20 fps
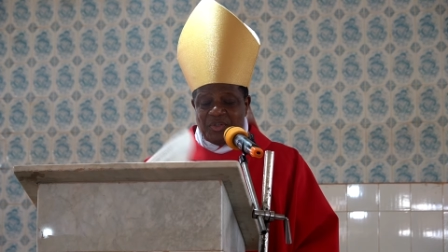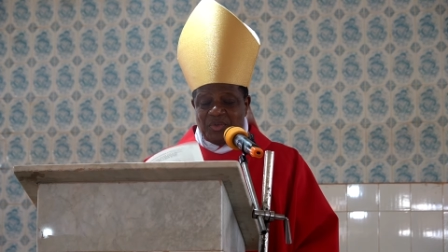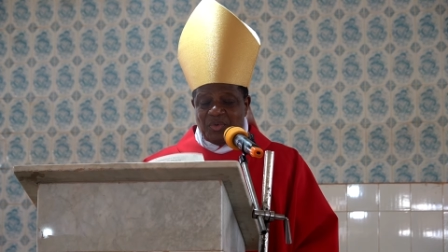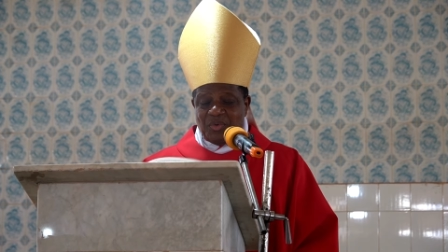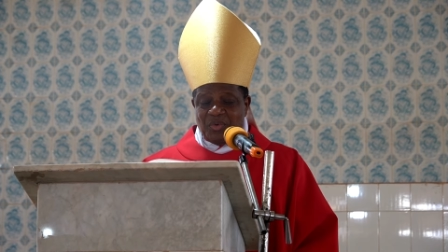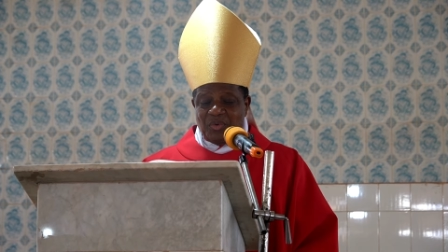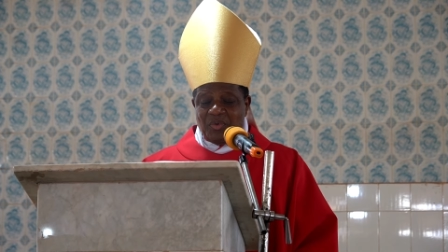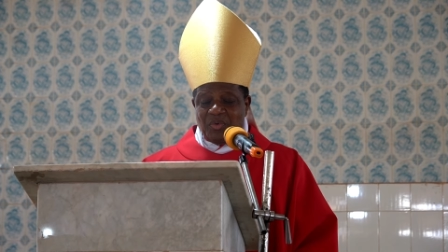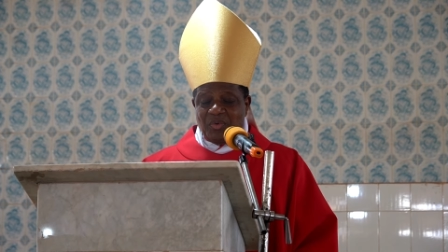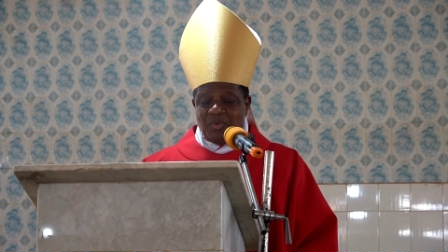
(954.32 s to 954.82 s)

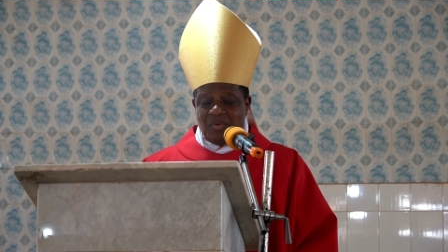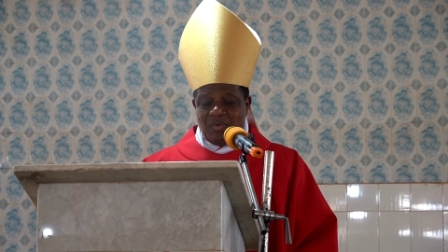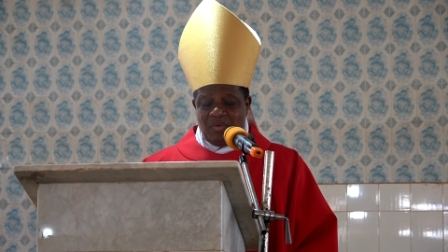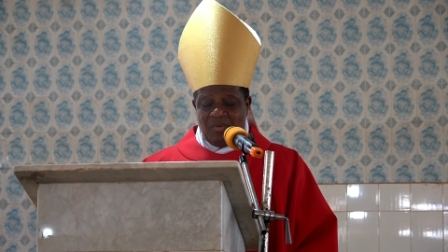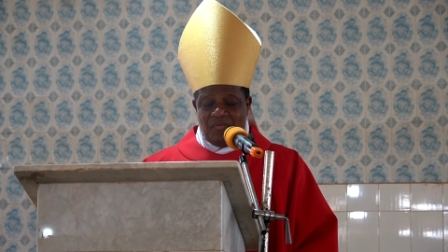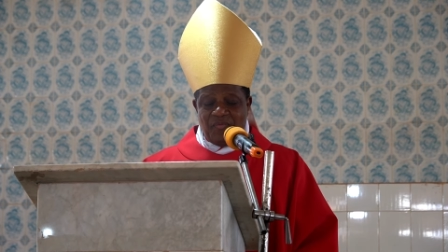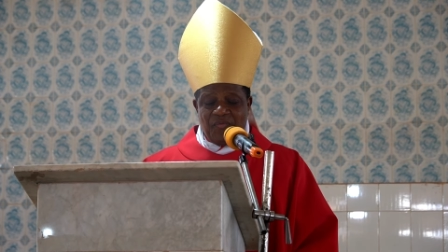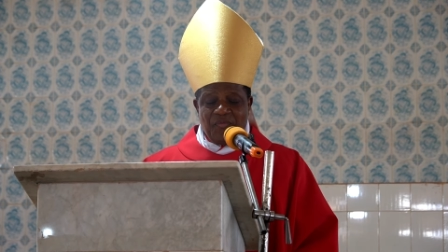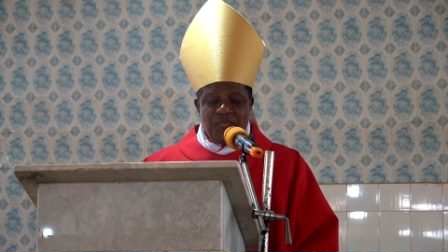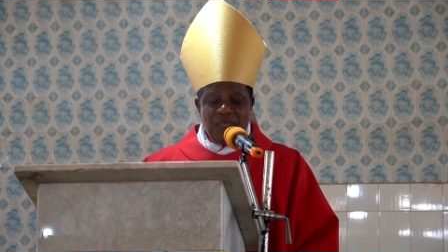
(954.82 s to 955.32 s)
you,
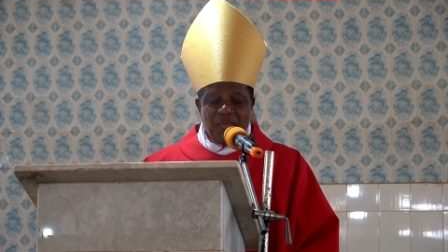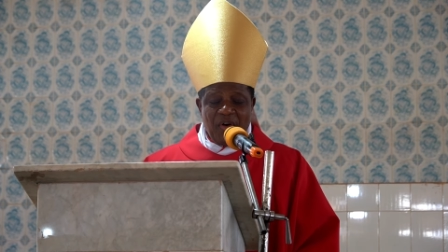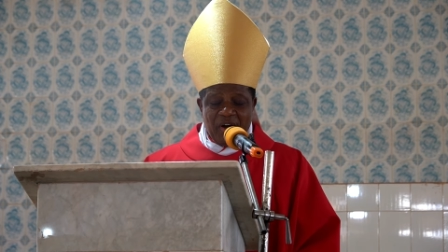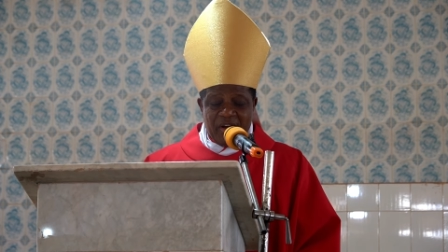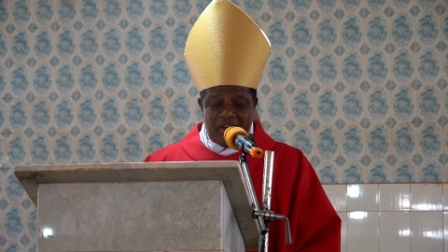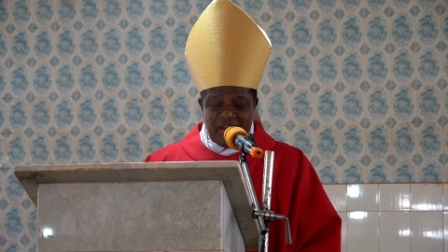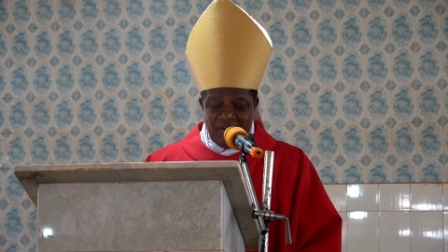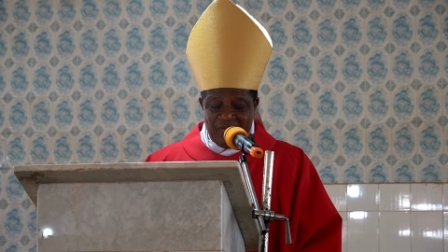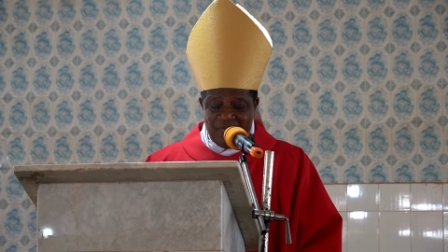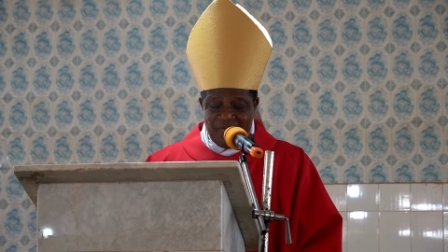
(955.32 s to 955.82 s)

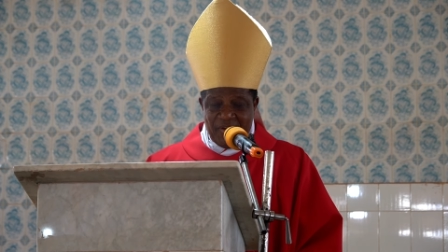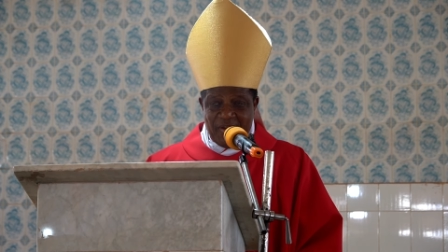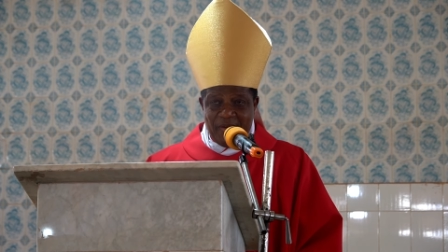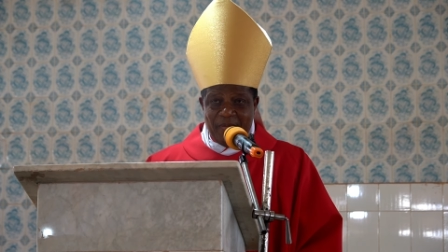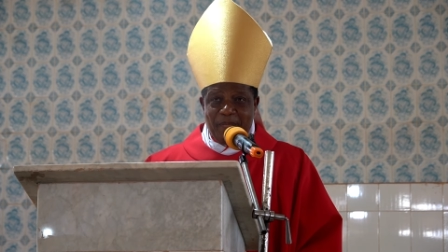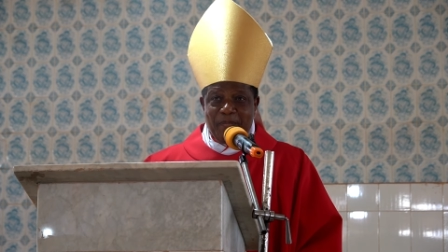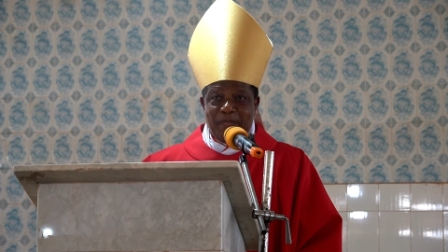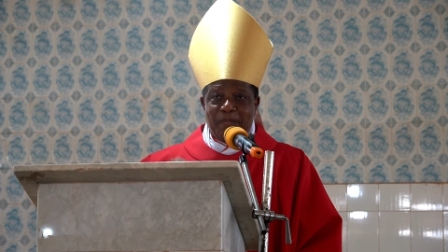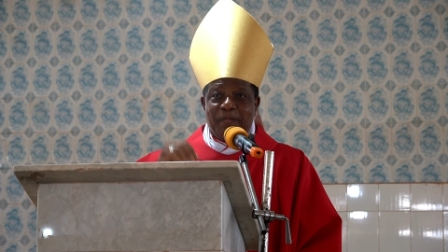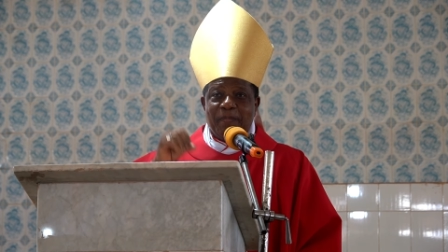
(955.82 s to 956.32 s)
forgive
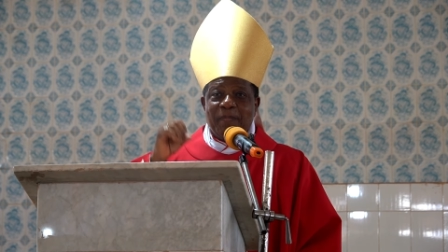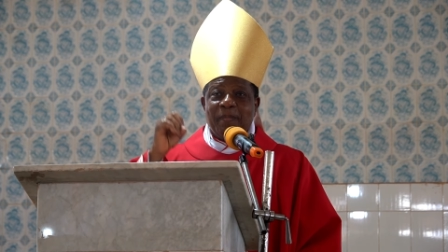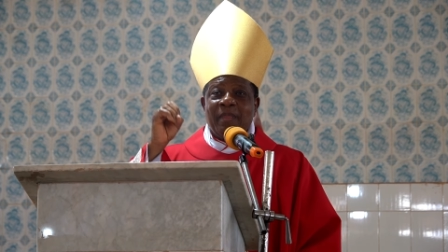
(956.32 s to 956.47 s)
him.